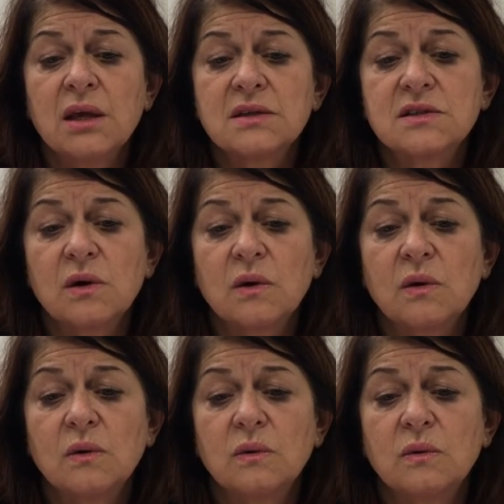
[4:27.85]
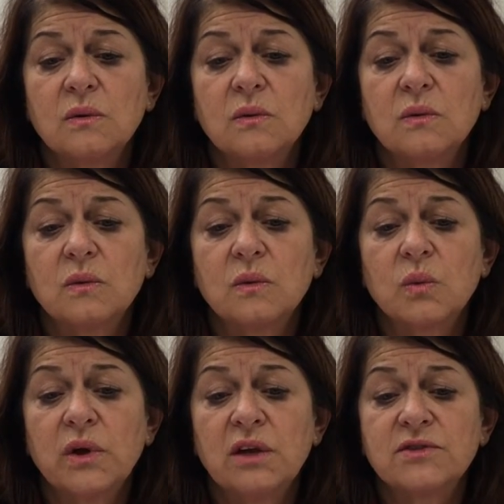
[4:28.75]
So
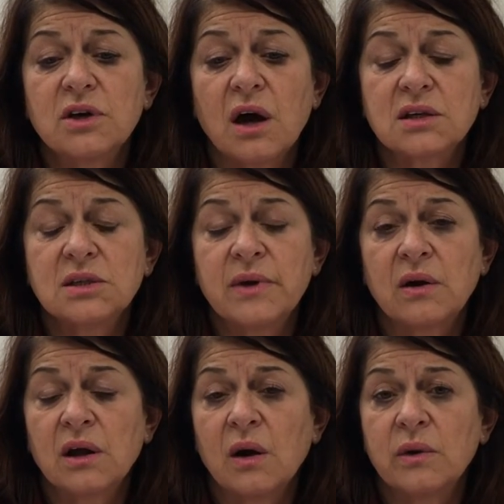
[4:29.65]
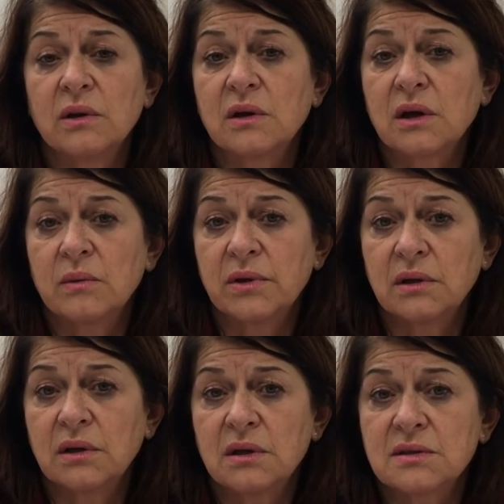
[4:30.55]
we've talked about how we look at our
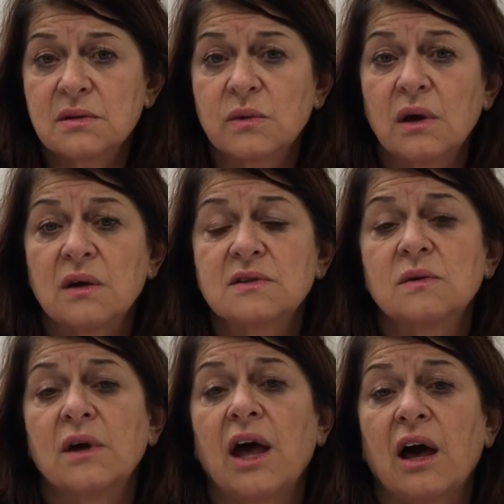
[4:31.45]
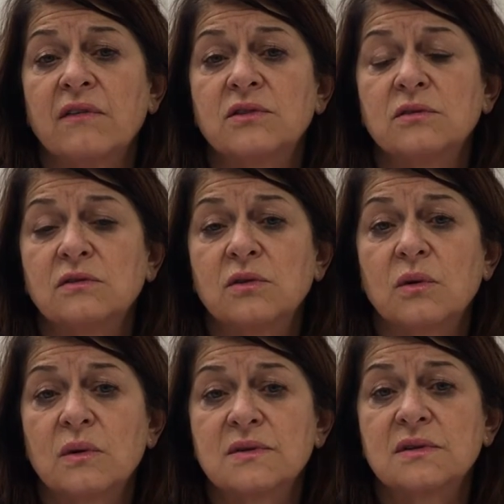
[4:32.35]
buildings. We also have to, of
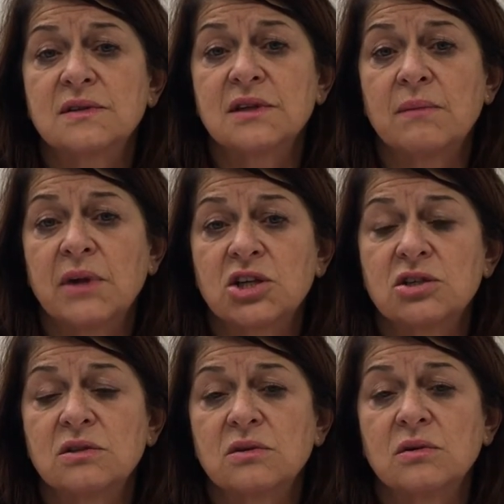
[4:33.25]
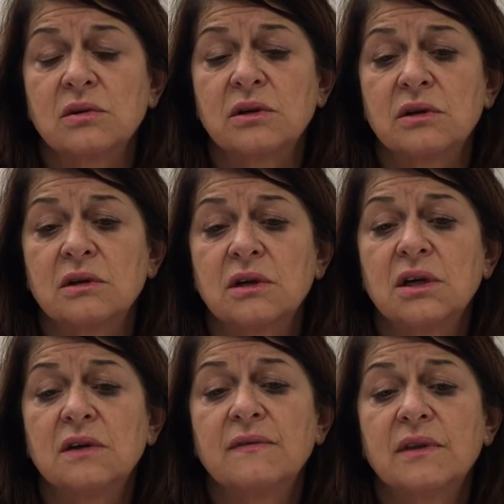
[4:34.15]
course, as I mentioned earlier,
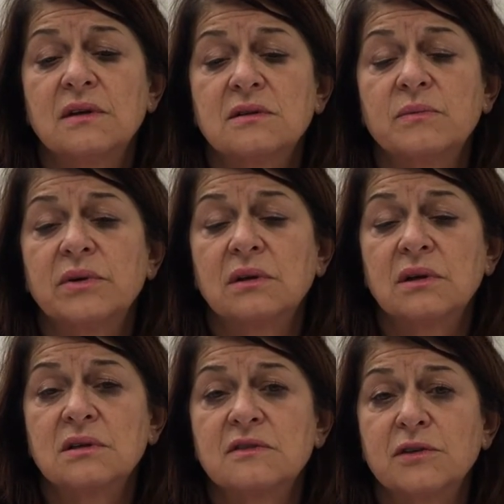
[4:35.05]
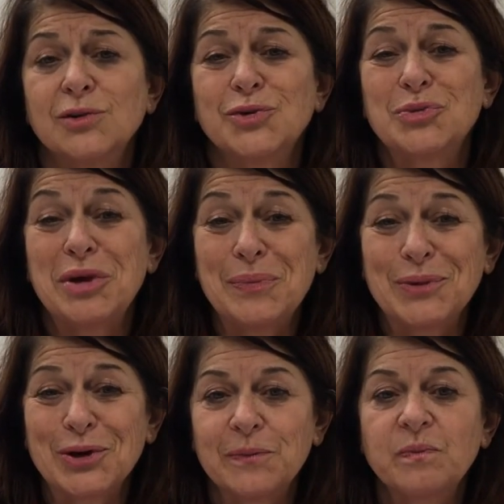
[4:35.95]
these are buildings filled with
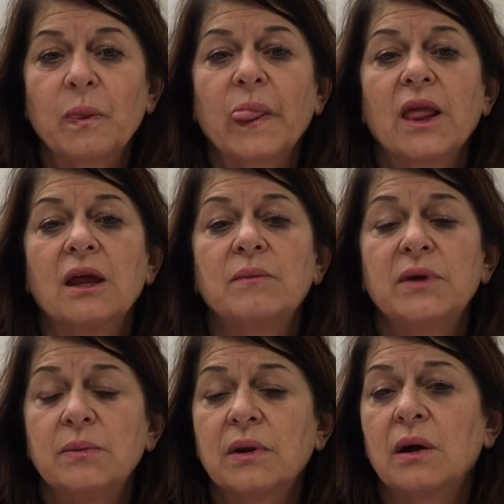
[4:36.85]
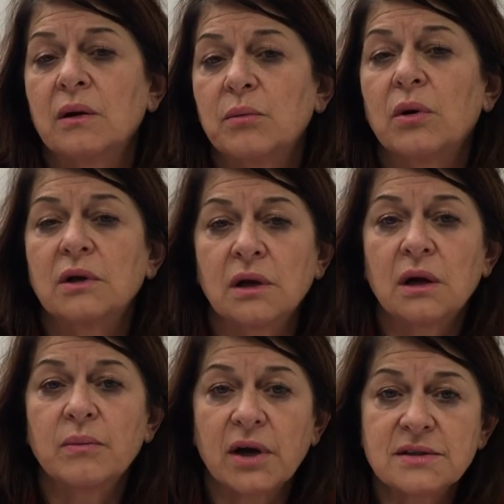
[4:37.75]
people, and people are important in
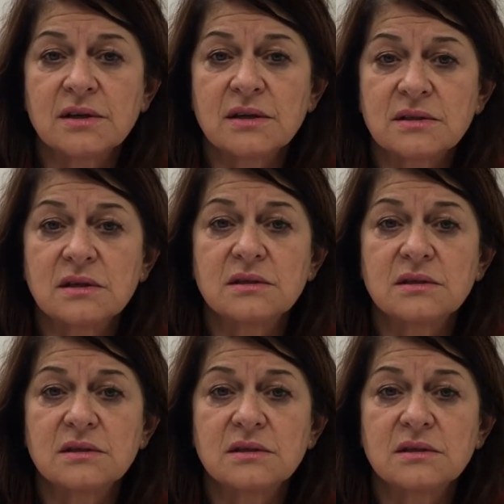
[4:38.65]
our process.